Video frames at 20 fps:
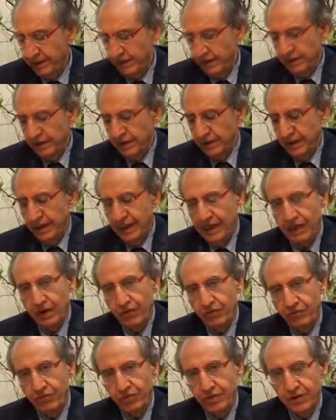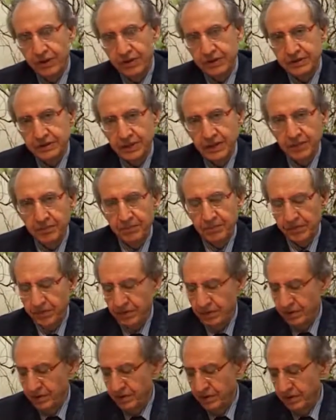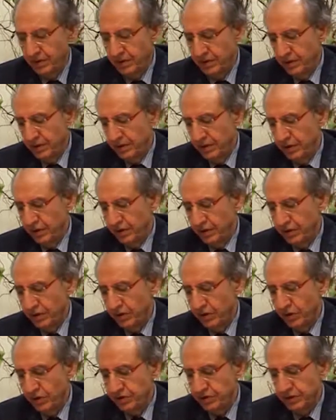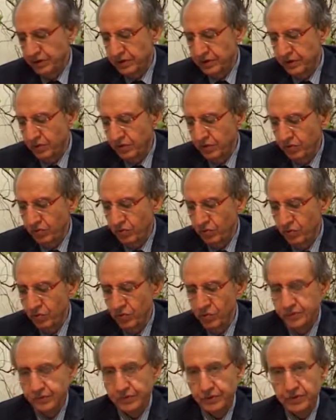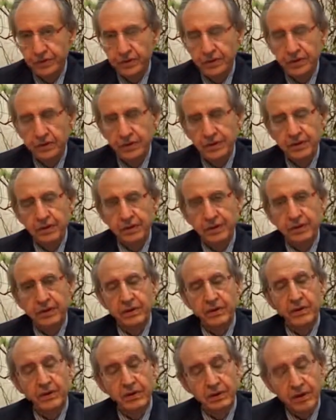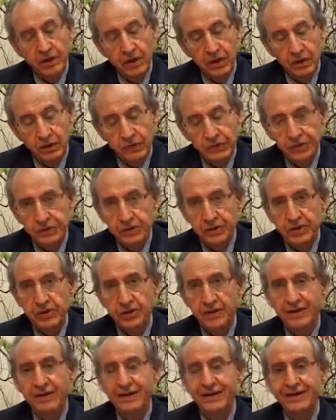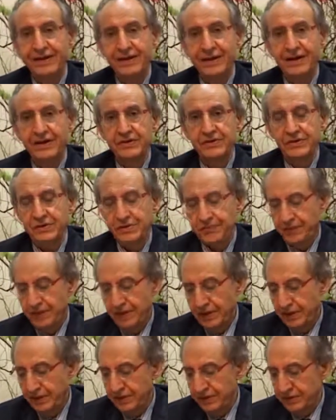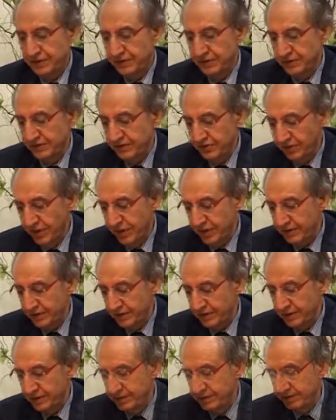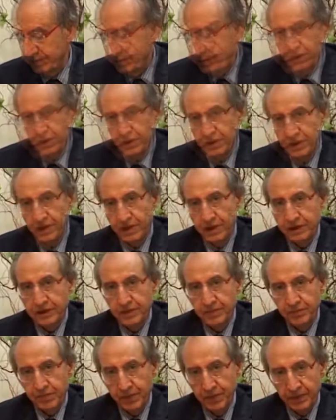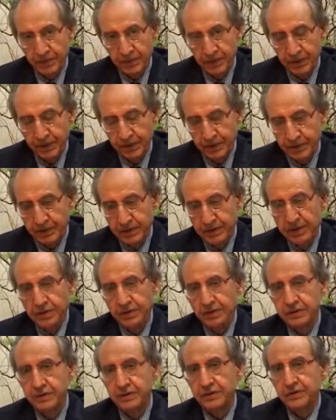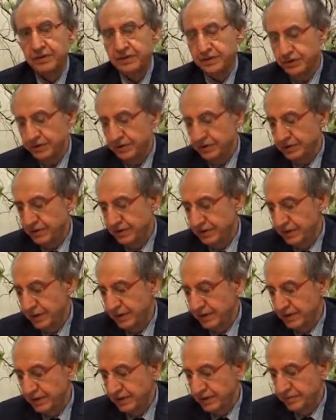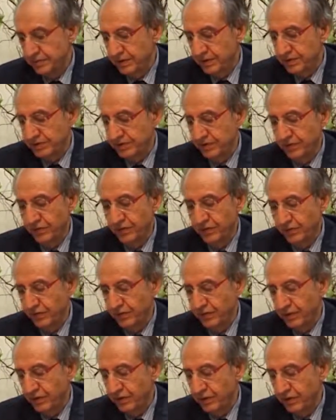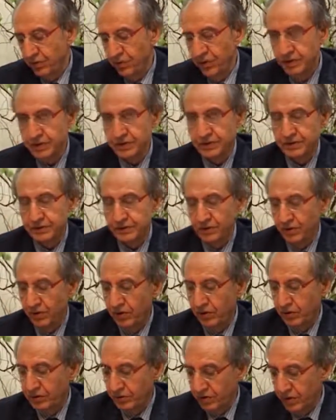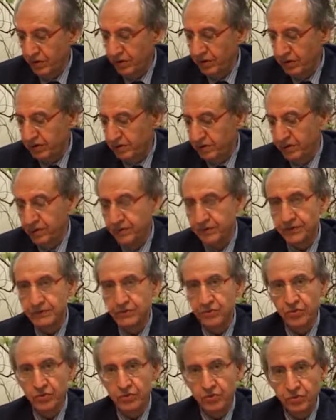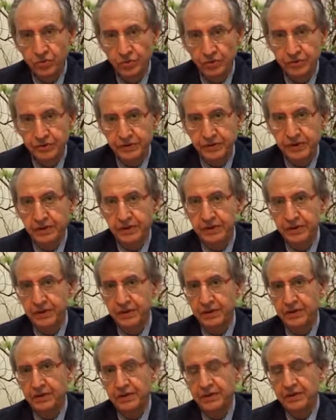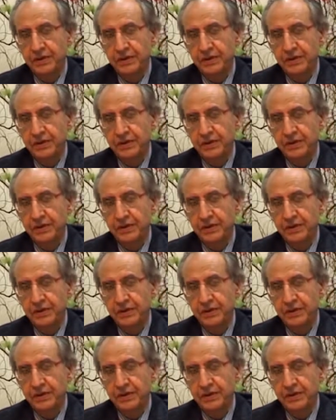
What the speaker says: and how, for example, analogical rules, analogy or qiyas is constructed, what are the proper conditions that it must fulfill, what is the authority of the rules that are